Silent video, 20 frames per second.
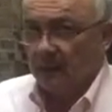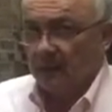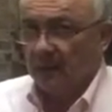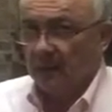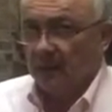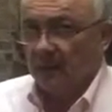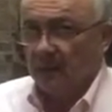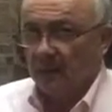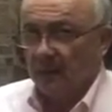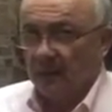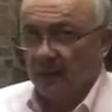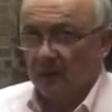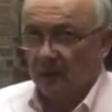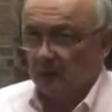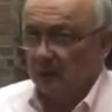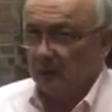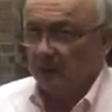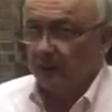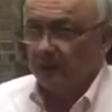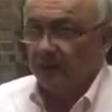And
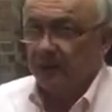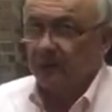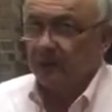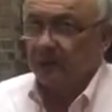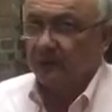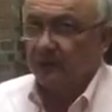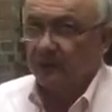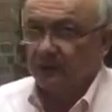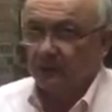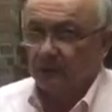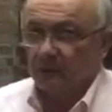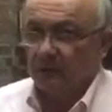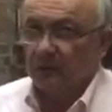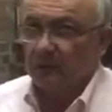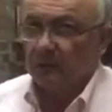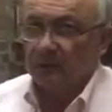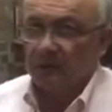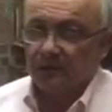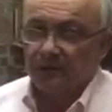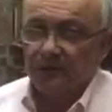a pretty good
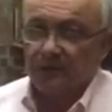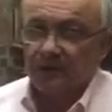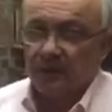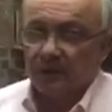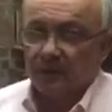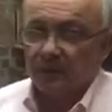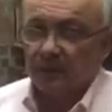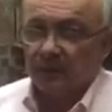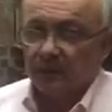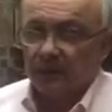rule is